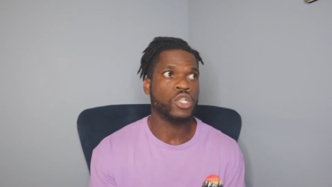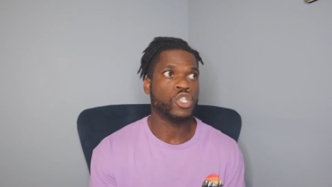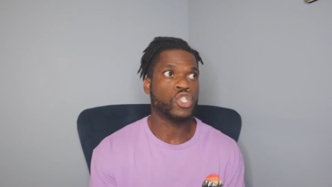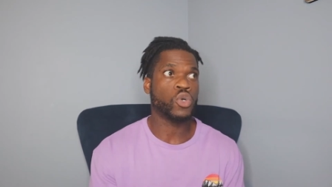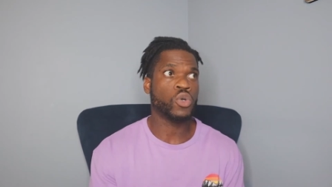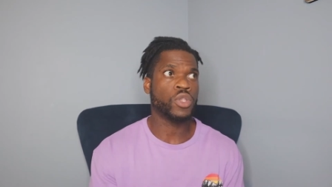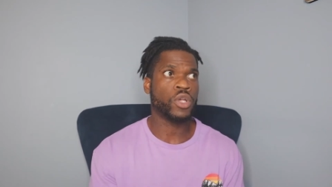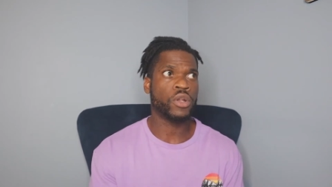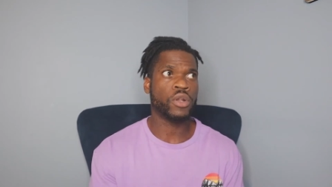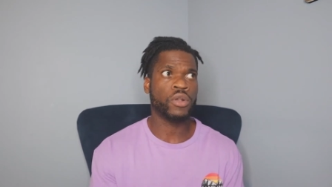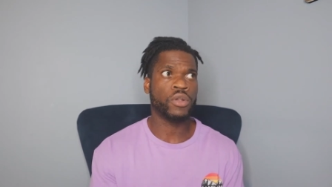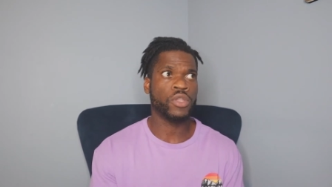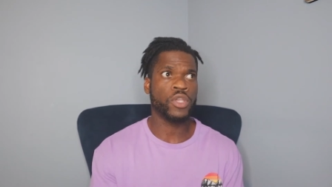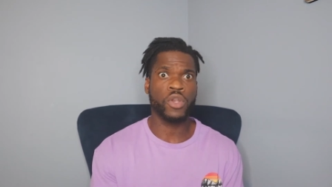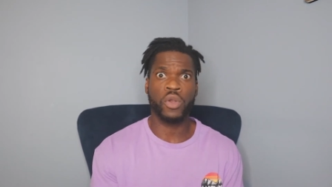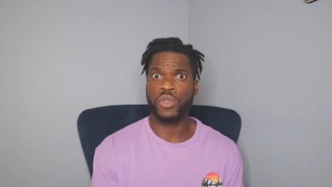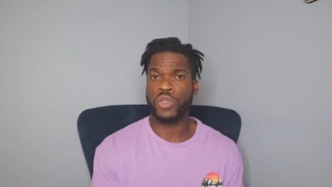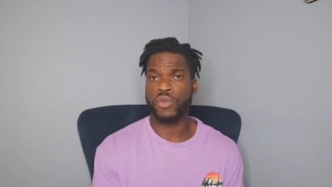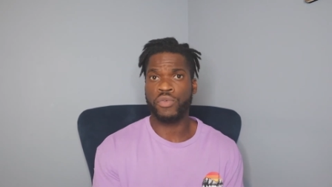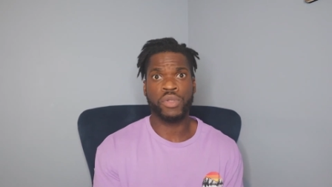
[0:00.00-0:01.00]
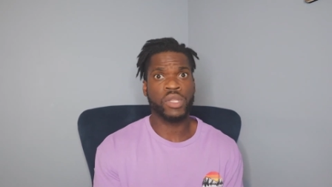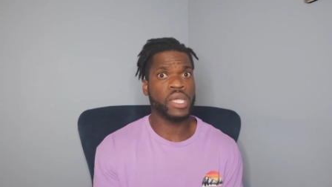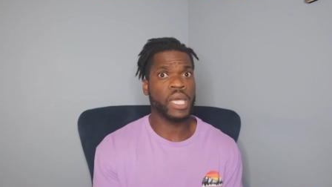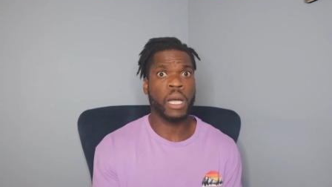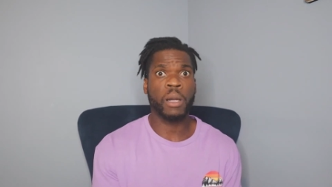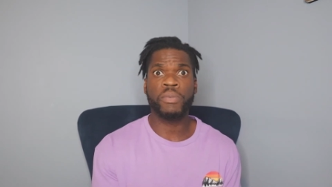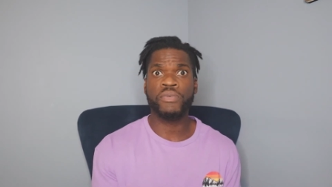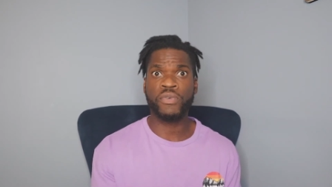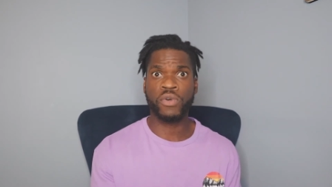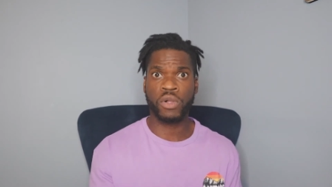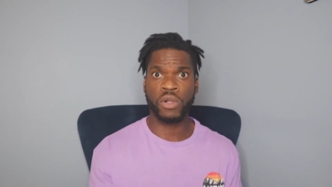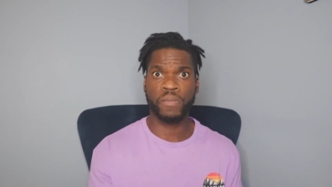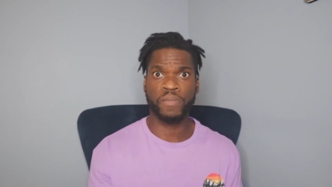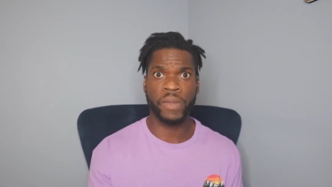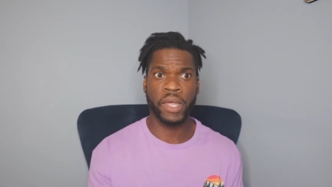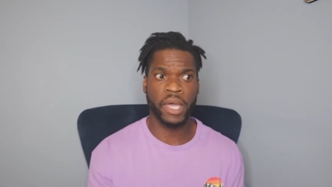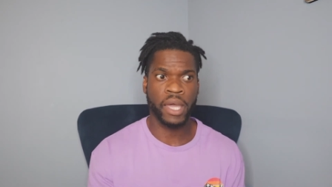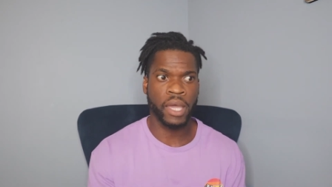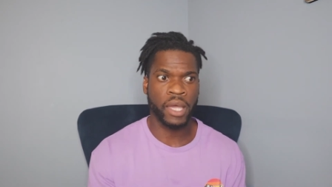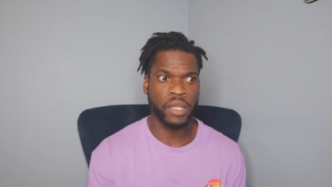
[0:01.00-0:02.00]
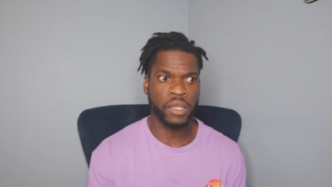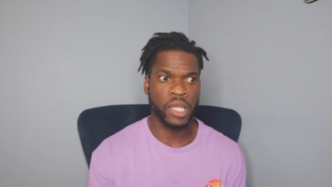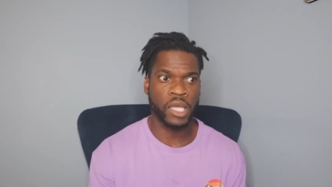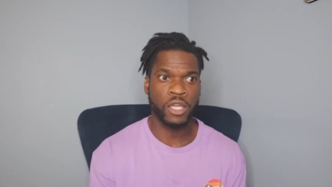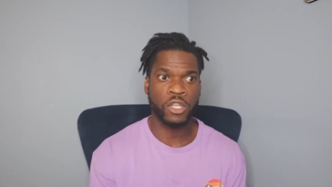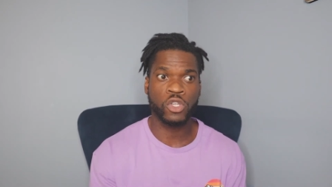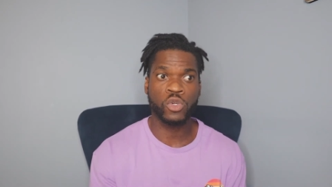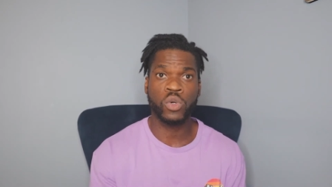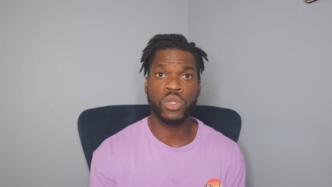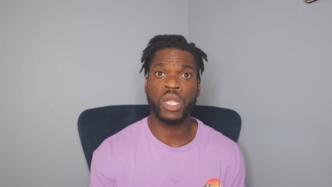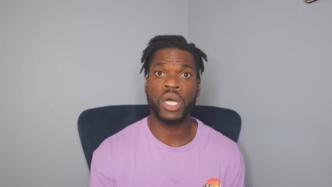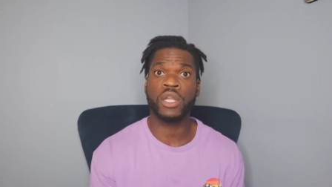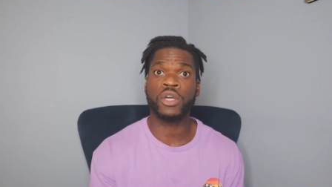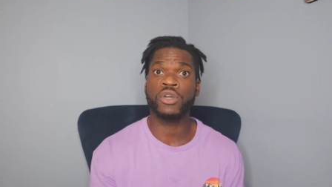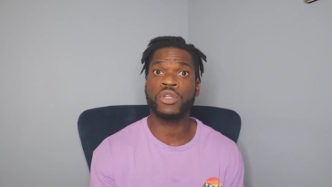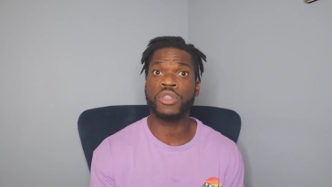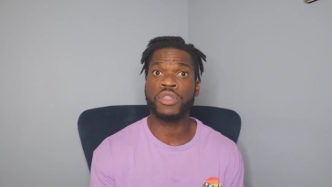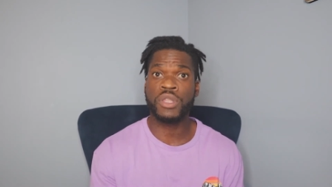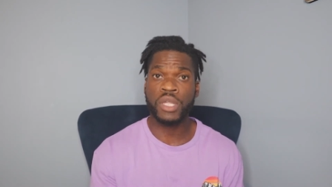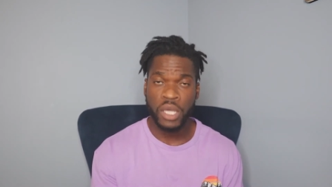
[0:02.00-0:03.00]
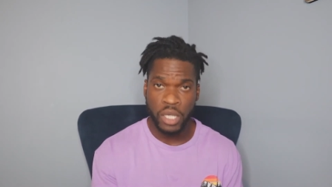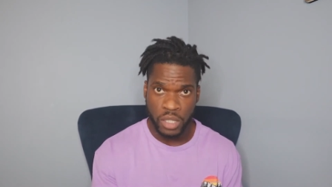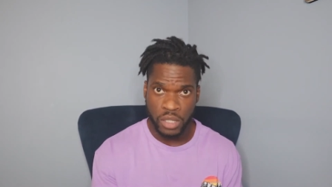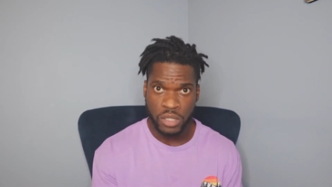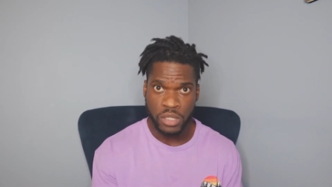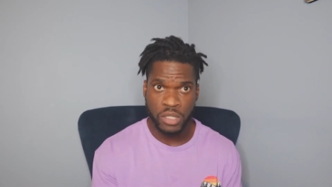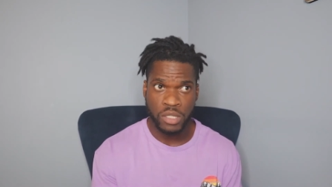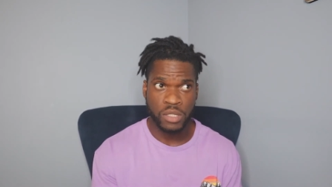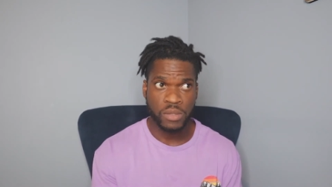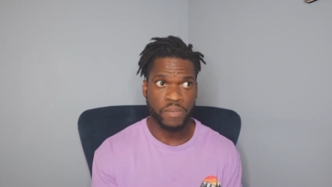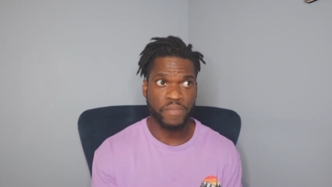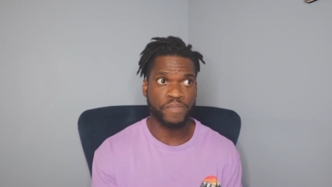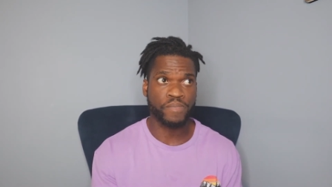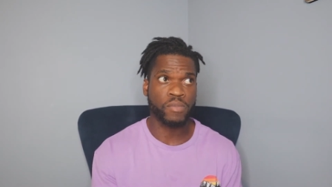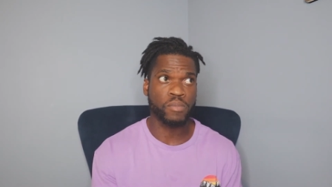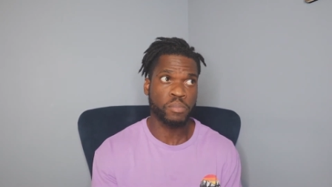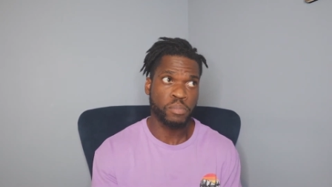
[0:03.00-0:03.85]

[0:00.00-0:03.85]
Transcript: So they're, you know, they're really helpful and they can do a lot of good things,